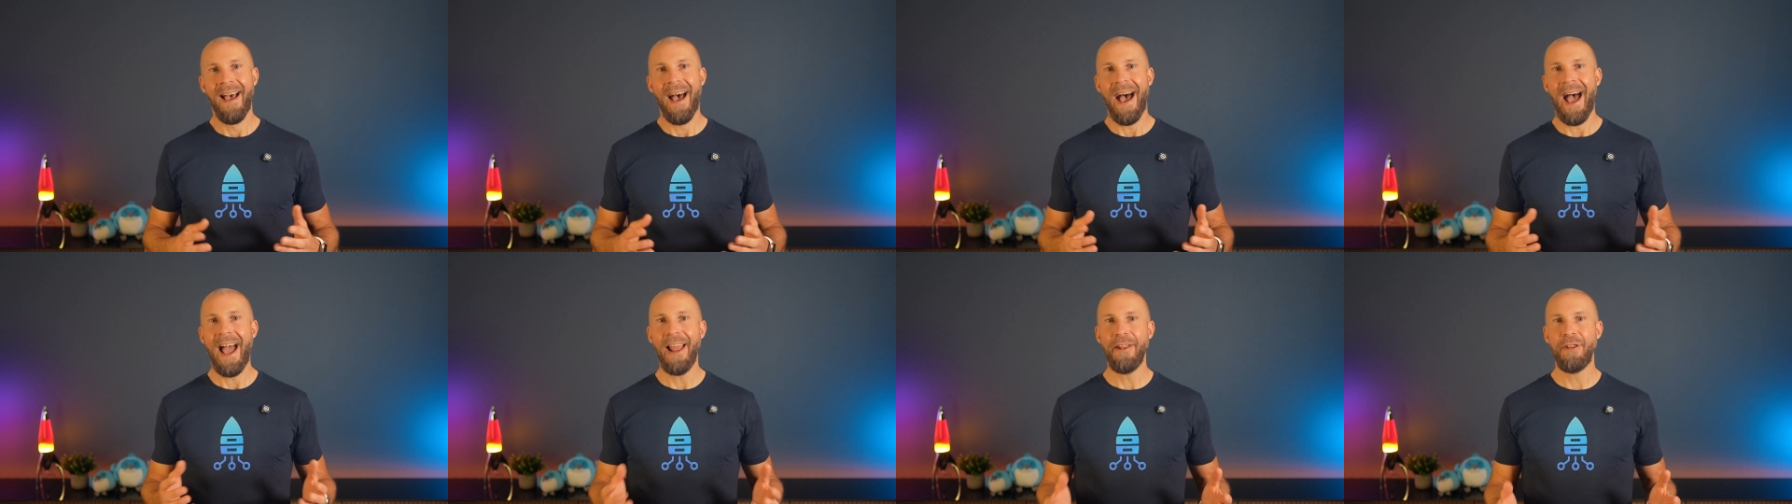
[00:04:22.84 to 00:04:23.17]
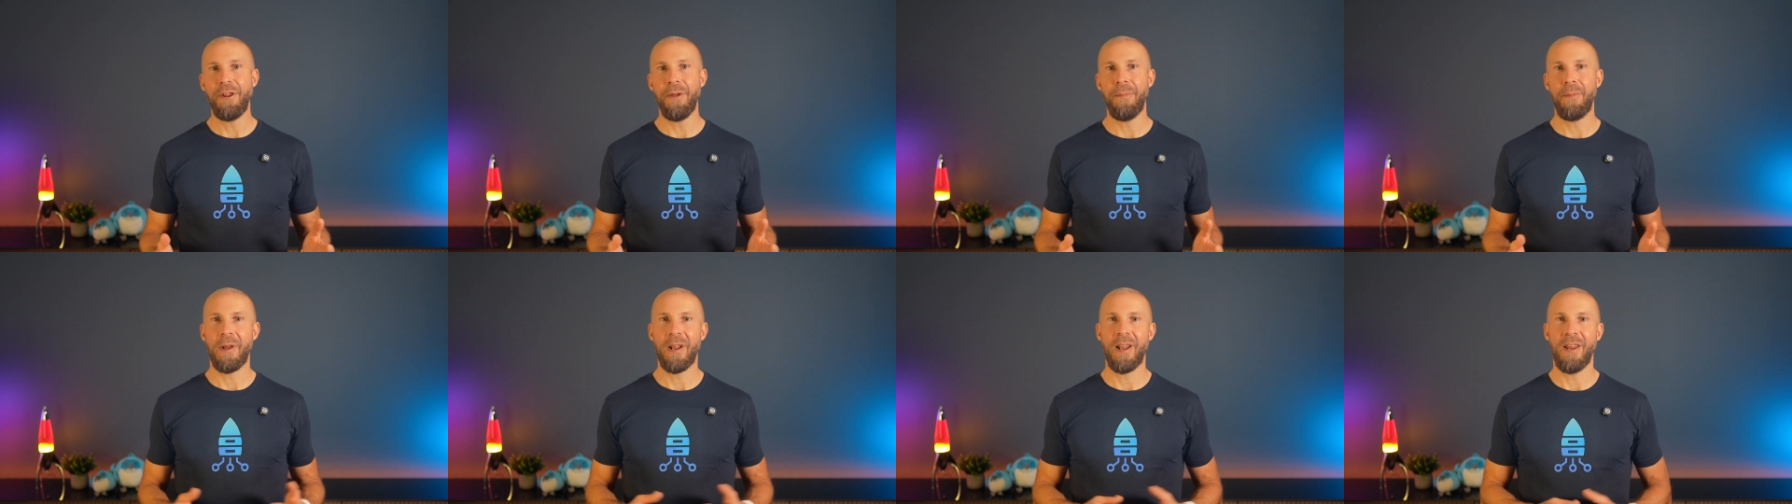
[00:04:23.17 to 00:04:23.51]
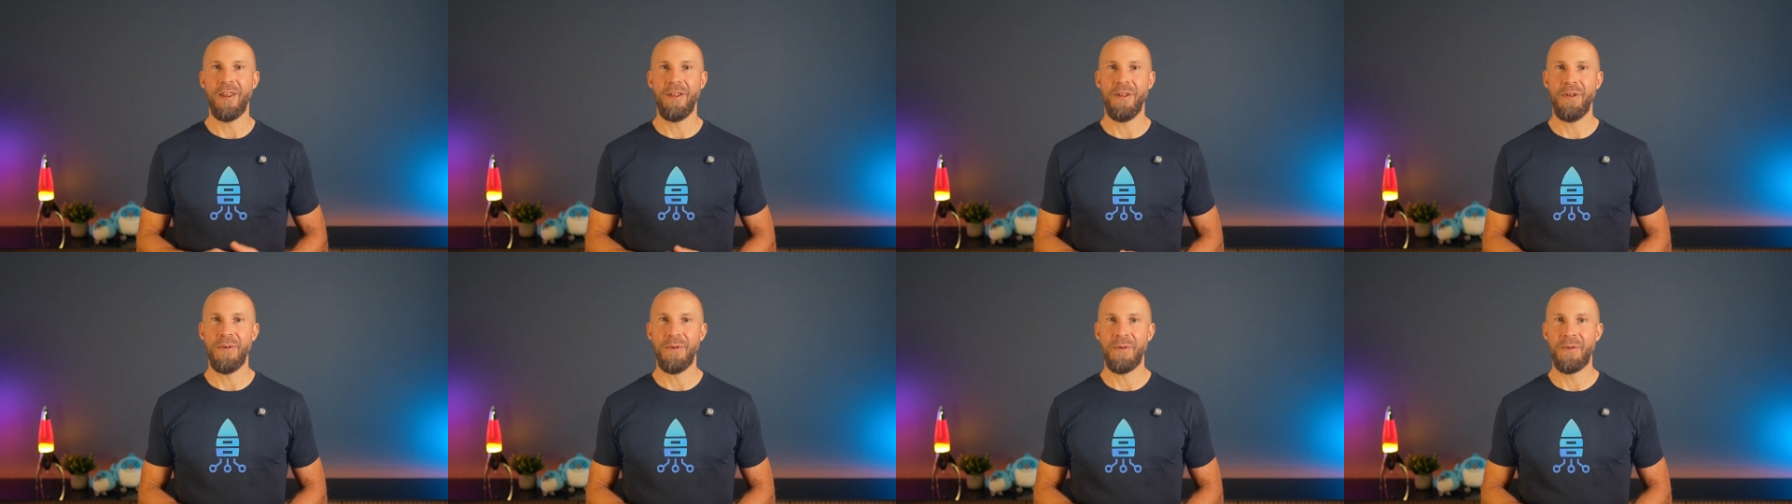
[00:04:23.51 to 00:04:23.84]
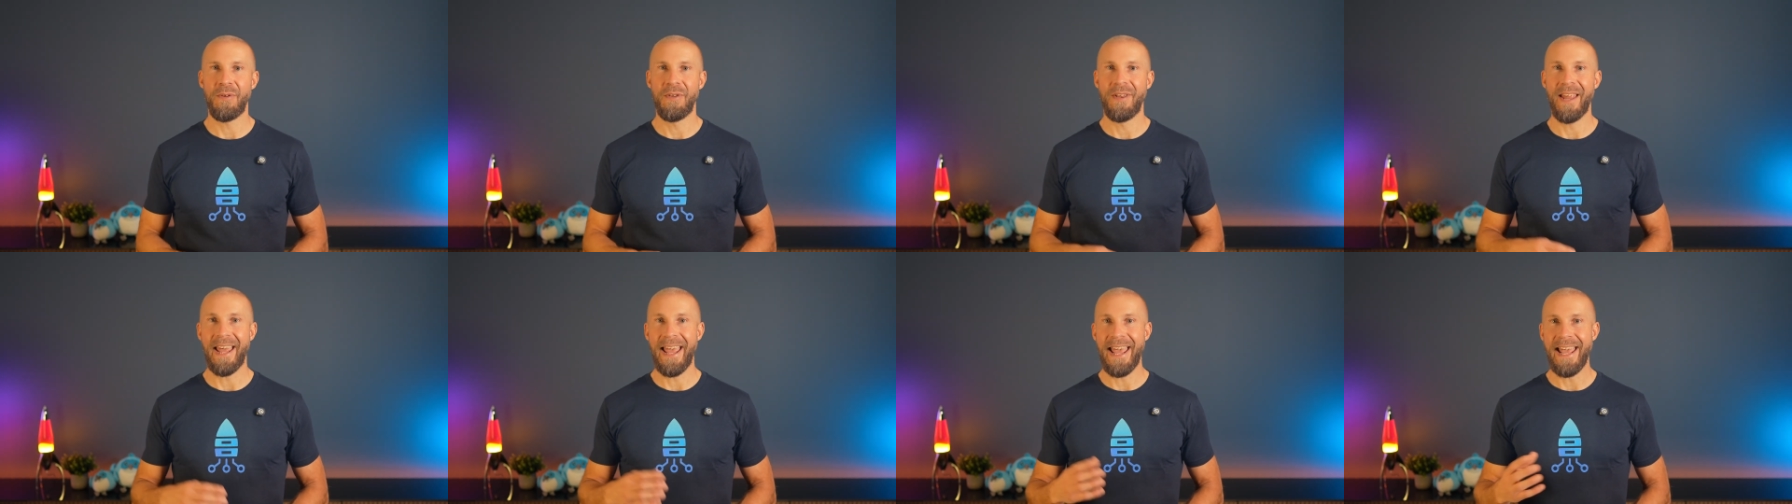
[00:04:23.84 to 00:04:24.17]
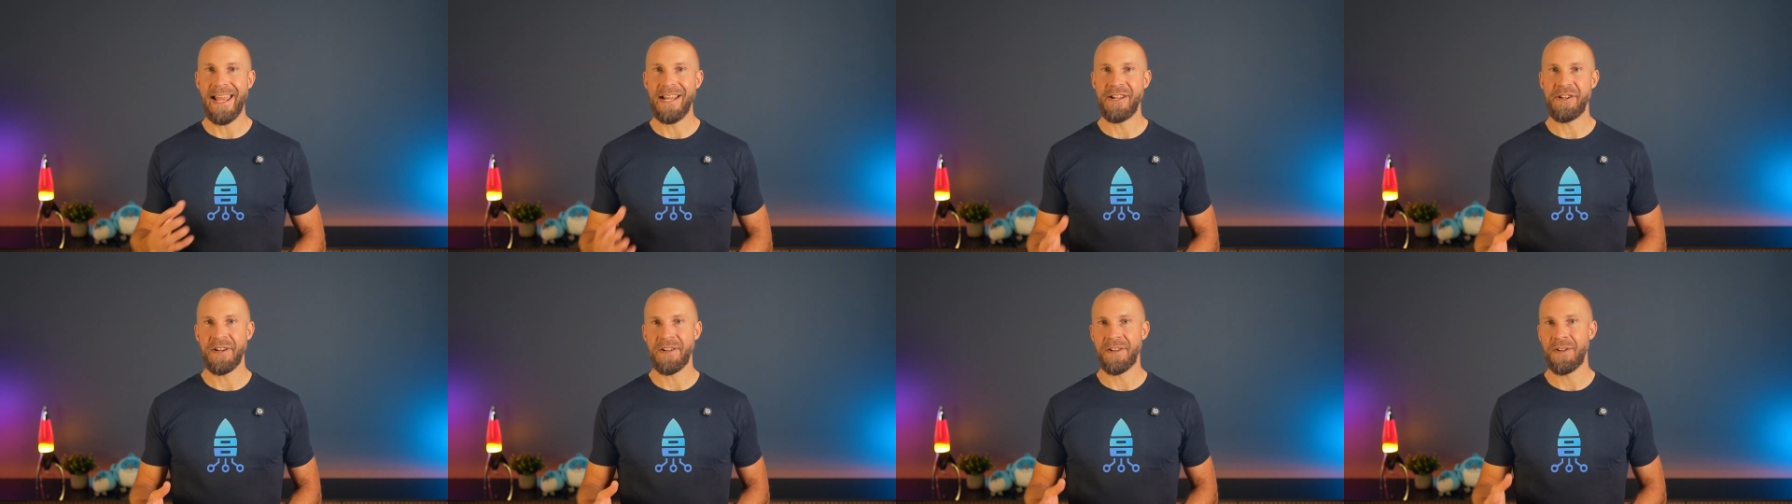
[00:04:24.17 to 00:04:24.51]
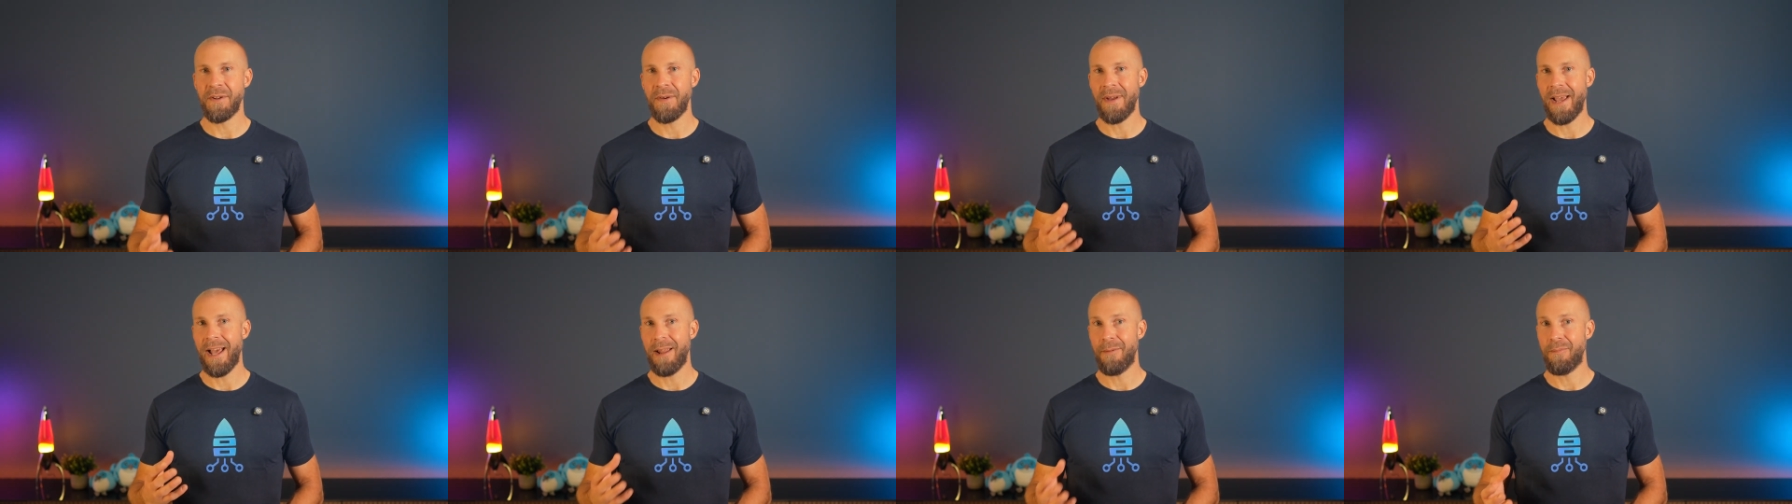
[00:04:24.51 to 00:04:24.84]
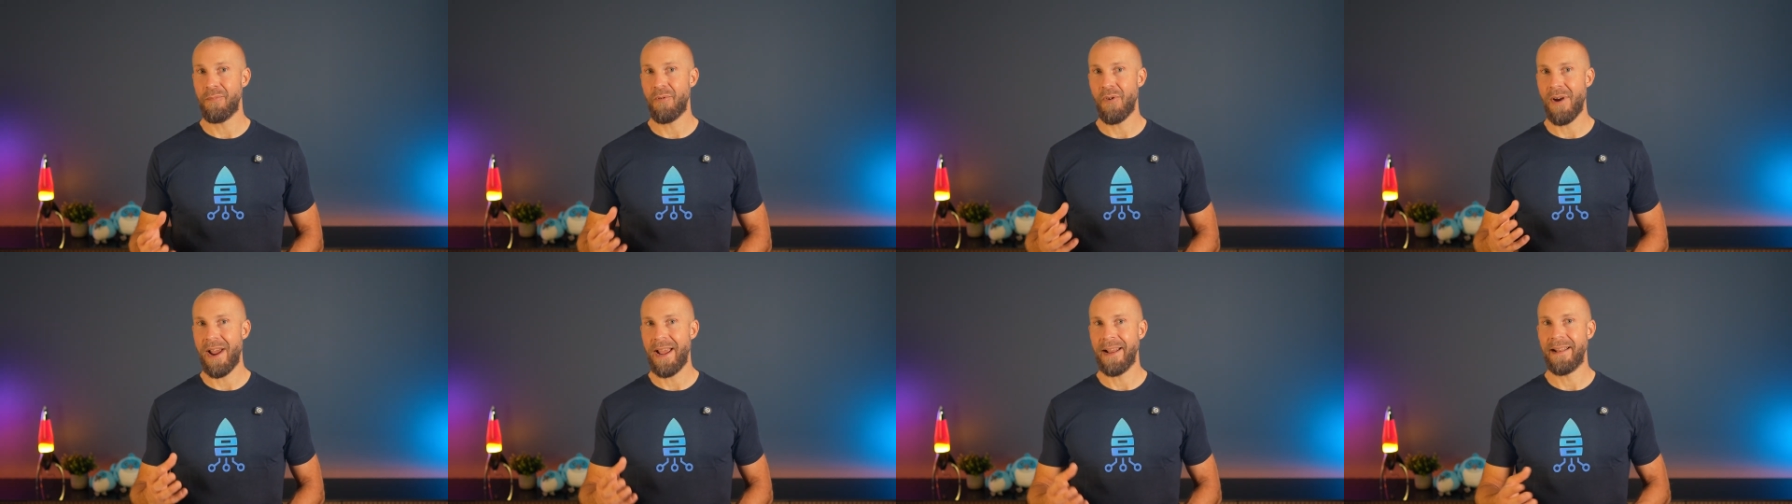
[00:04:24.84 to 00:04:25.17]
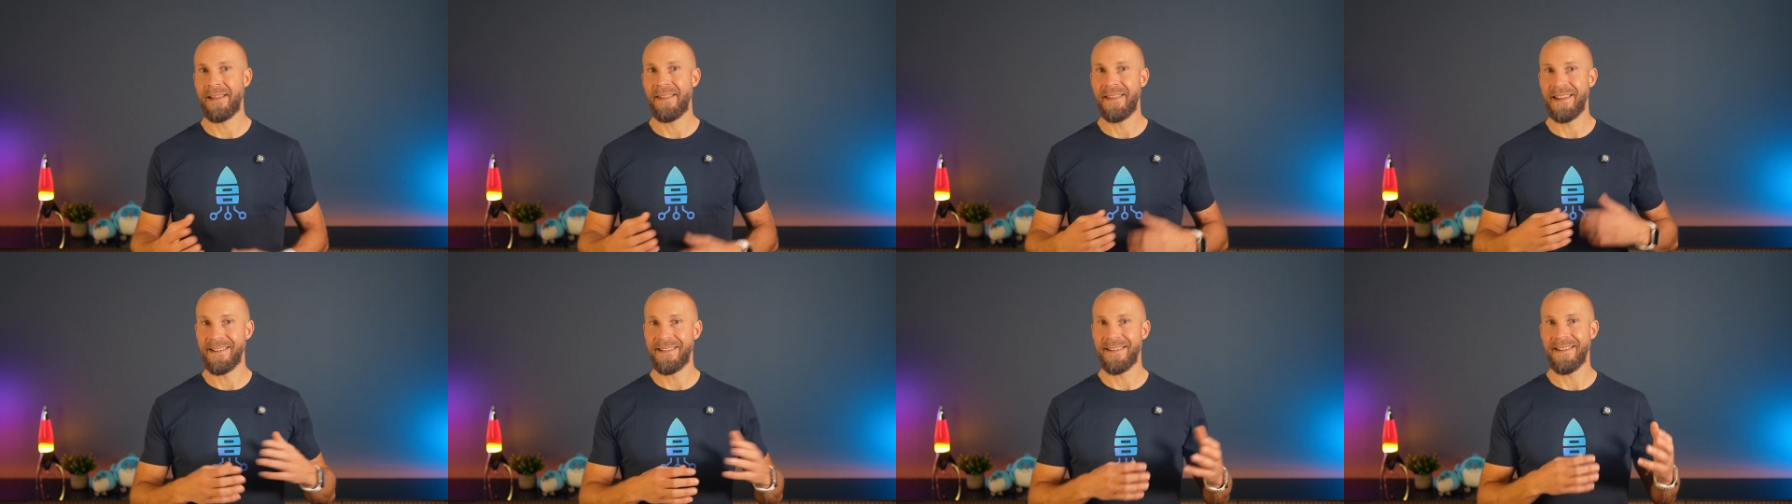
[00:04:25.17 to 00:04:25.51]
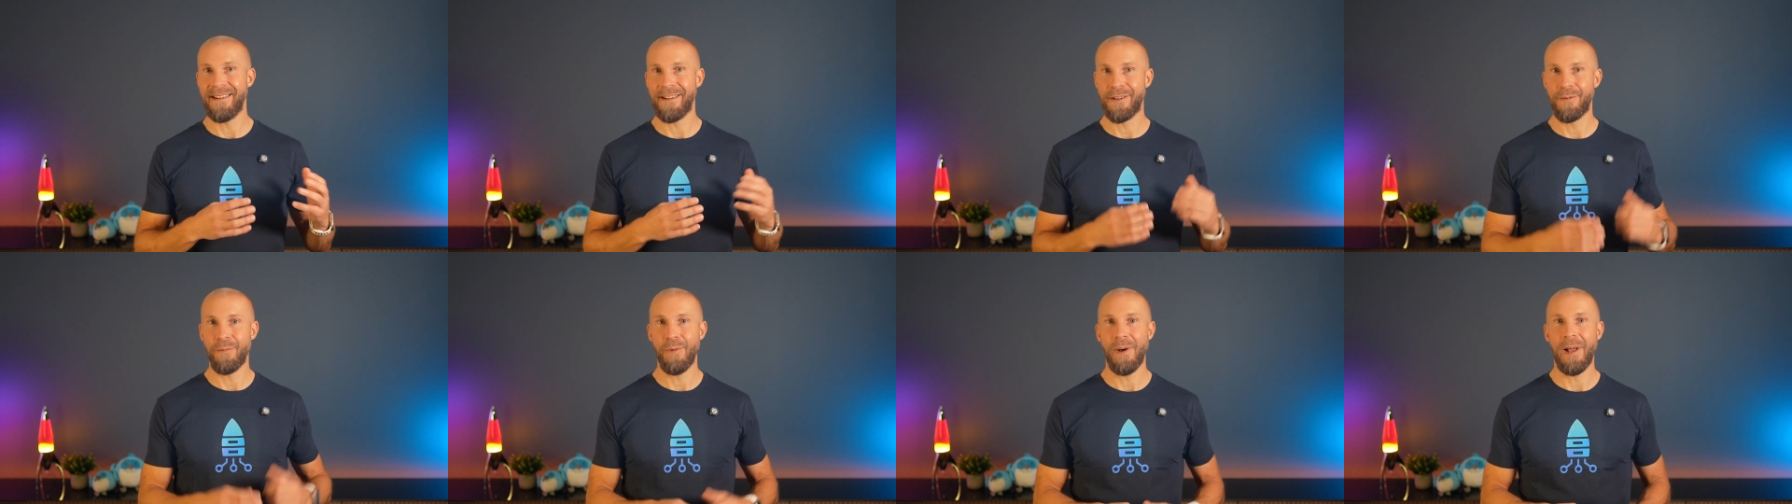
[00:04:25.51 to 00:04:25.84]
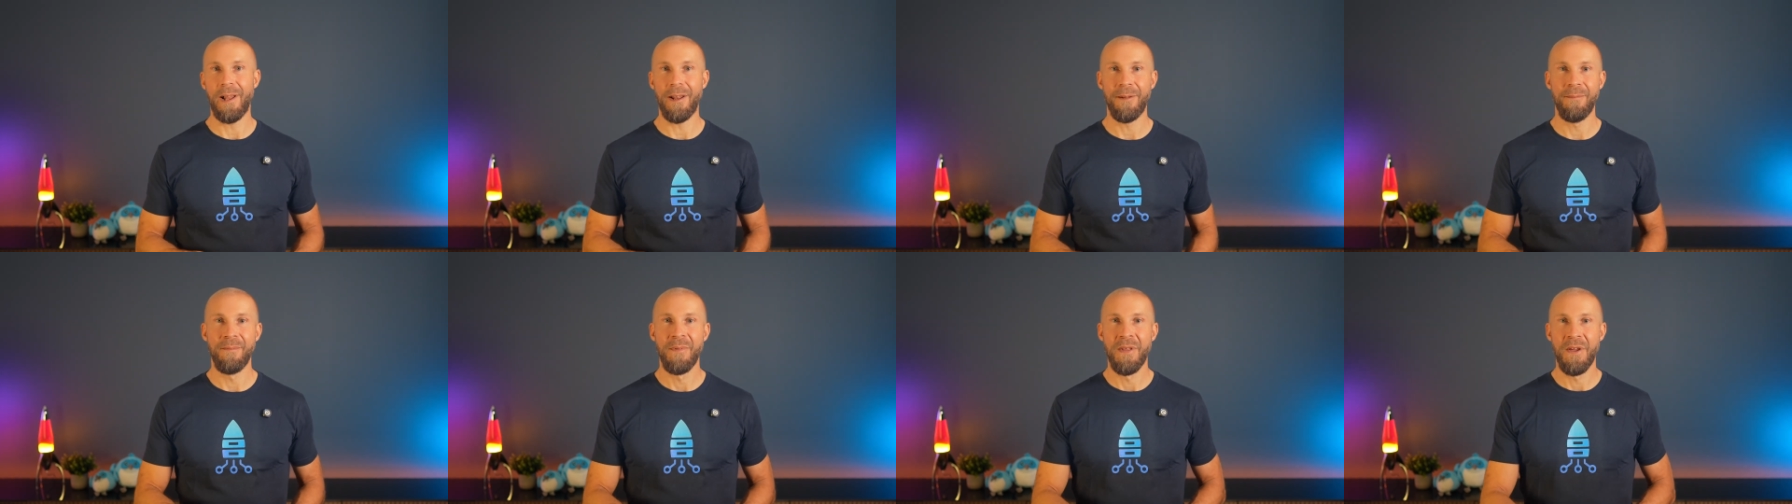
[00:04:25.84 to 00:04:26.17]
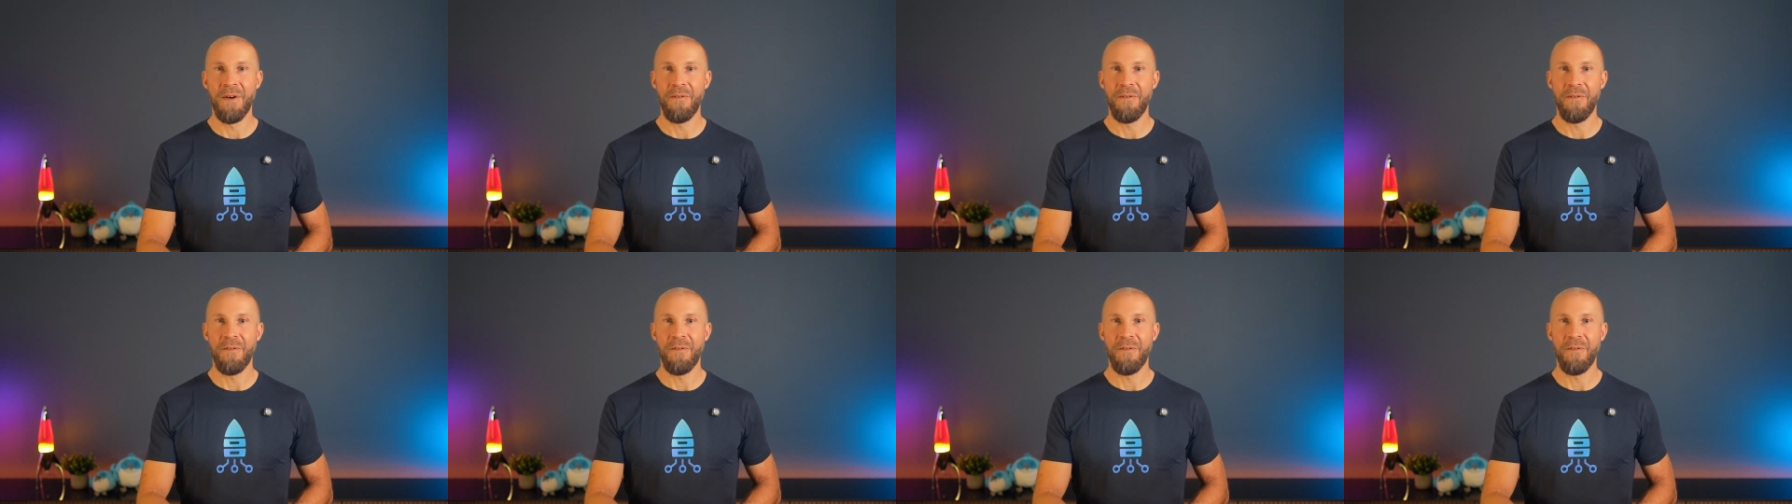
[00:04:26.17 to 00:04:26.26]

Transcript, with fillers: I typically use the agent to help write this as well.